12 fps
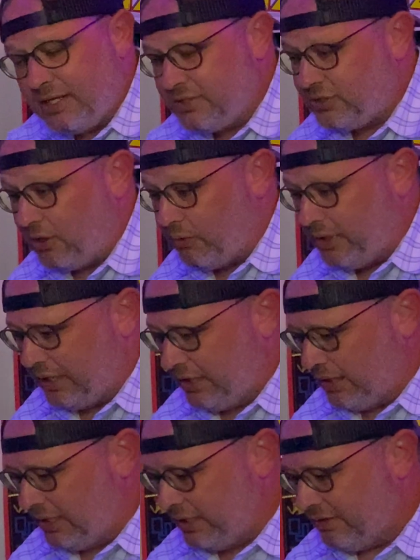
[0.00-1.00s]
So
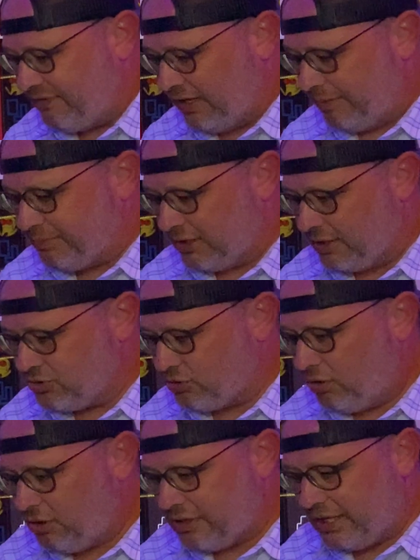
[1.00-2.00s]
he developed a
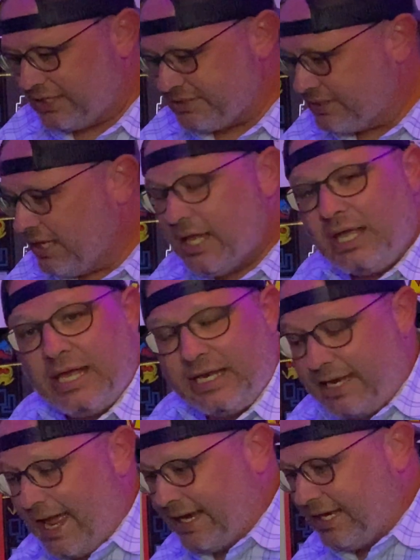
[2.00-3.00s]
controller that his
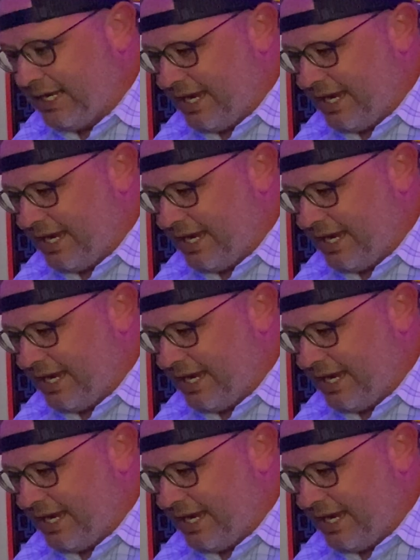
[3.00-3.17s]
dad can